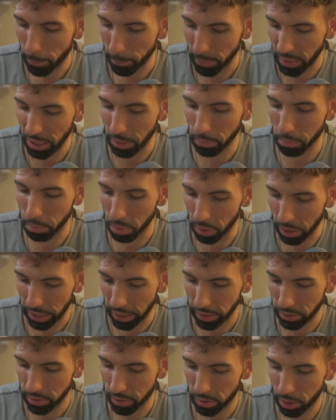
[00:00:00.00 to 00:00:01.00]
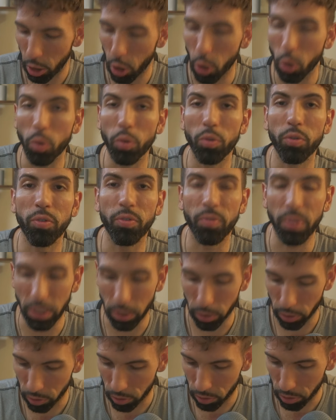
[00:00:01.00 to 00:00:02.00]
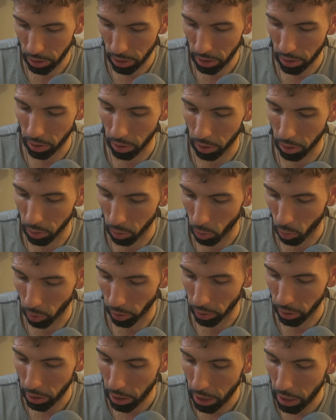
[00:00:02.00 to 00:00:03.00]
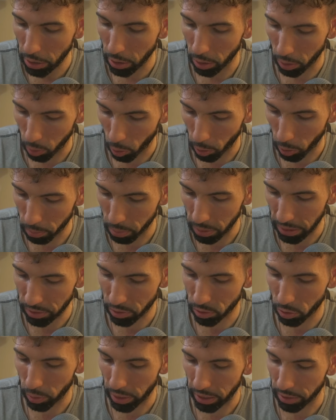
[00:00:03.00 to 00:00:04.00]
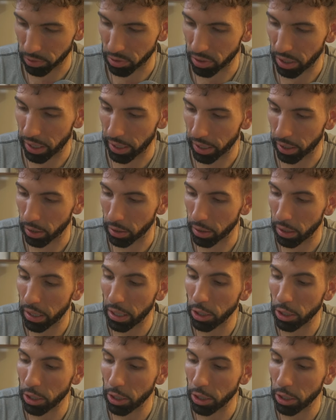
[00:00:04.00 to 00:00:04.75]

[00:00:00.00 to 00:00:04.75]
be blessed who fears the Lord. The Lord bless you out of Zion.